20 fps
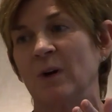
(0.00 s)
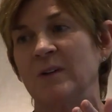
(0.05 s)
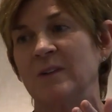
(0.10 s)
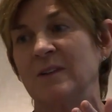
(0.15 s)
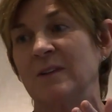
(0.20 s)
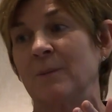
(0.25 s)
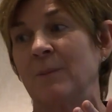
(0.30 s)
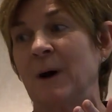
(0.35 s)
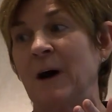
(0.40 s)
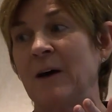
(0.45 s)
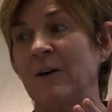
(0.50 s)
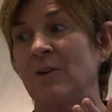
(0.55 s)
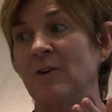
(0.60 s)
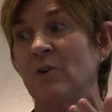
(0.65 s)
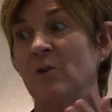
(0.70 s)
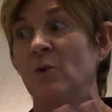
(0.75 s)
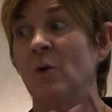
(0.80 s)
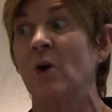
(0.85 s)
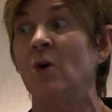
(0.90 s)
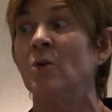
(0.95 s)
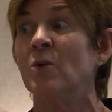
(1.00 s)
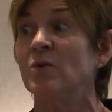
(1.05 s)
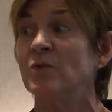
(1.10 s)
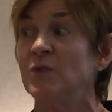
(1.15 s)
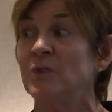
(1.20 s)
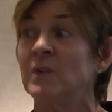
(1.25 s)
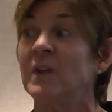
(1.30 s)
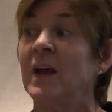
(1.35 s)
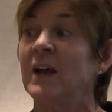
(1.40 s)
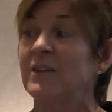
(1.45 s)
It's the buyer who
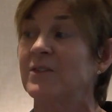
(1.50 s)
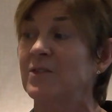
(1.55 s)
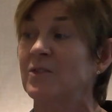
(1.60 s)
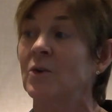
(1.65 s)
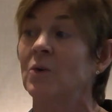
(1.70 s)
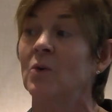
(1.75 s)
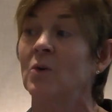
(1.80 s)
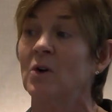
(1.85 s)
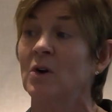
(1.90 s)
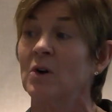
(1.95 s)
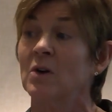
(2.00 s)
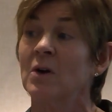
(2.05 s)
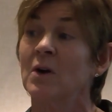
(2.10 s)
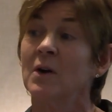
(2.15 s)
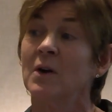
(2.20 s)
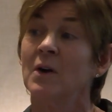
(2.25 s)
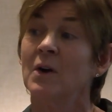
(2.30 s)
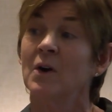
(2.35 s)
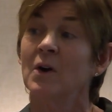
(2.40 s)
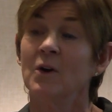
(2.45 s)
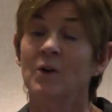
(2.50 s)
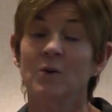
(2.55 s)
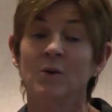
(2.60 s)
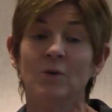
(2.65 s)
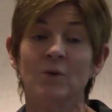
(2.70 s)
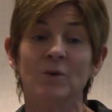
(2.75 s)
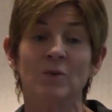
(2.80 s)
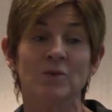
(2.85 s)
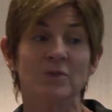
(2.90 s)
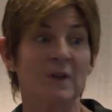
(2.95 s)
owns next door,
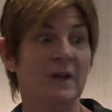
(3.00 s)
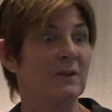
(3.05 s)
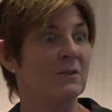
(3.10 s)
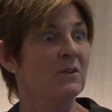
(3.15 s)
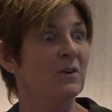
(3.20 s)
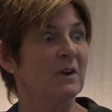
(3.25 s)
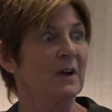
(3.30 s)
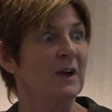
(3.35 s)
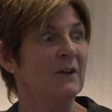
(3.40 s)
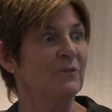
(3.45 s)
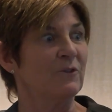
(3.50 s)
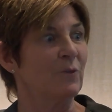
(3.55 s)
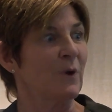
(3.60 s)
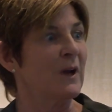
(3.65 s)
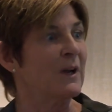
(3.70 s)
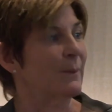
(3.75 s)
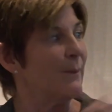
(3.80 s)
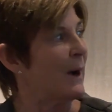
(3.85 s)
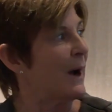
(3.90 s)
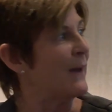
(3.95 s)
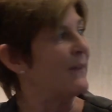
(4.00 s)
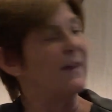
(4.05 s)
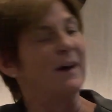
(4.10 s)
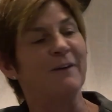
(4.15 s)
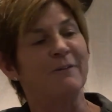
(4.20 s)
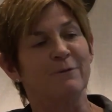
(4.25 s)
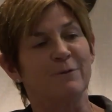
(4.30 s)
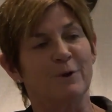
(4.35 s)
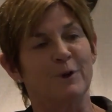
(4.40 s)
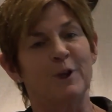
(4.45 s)
who's like, look, I've tried to buy
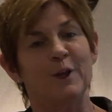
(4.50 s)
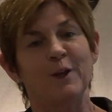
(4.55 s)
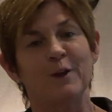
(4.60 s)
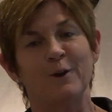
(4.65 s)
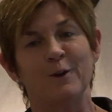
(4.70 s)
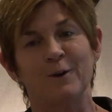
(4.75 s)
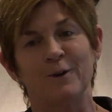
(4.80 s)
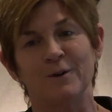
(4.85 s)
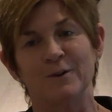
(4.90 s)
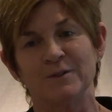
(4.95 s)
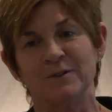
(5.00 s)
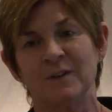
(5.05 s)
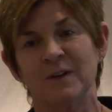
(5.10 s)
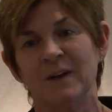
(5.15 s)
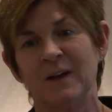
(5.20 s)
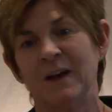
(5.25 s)
that for years.